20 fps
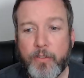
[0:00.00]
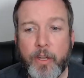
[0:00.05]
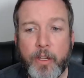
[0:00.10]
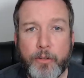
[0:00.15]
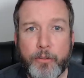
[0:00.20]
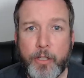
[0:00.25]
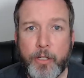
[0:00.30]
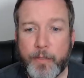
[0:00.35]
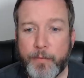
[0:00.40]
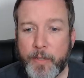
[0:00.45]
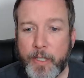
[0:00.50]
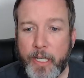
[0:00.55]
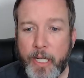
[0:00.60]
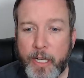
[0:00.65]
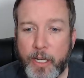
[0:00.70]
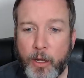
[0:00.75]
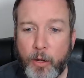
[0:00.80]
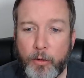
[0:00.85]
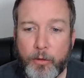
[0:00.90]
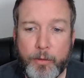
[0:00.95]
treatment, and
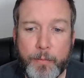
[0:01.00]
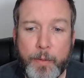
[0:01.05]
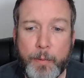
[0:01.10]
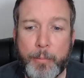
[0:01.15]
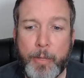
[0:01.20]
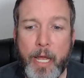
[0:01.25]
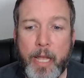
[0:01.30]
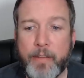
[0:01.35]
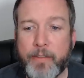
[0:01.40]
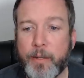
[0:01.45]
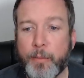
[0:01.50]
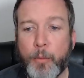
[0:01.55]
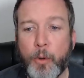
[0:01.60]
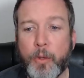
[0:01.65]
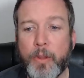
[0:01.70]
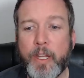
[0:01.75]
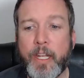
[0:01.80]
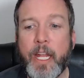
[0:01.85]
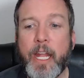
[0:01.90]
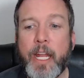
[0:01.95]
ultimate passing more
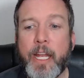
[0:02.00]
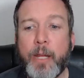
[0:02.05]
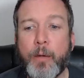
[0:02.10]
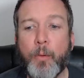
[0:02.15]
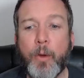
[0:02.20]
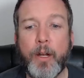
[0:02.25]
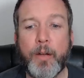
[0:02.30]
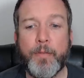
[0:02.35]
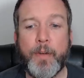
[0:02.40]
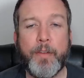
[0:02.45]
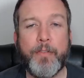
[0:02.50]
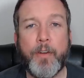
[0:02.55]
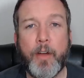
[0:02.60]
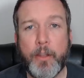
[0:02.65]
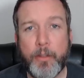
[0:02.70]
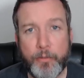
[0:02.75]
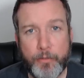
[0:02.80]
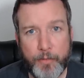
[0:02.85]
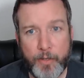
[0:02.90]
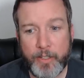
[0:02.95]
than any one of my
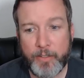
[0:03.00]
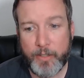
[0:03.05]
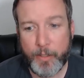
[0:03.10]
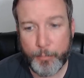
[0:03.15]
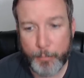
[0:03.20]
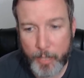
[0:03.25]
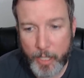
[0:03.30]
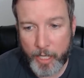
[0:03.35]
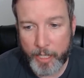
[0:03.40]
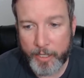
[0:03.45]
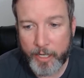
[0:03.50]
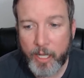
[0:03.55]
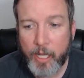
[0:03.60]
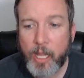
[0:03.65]
father's friends combined.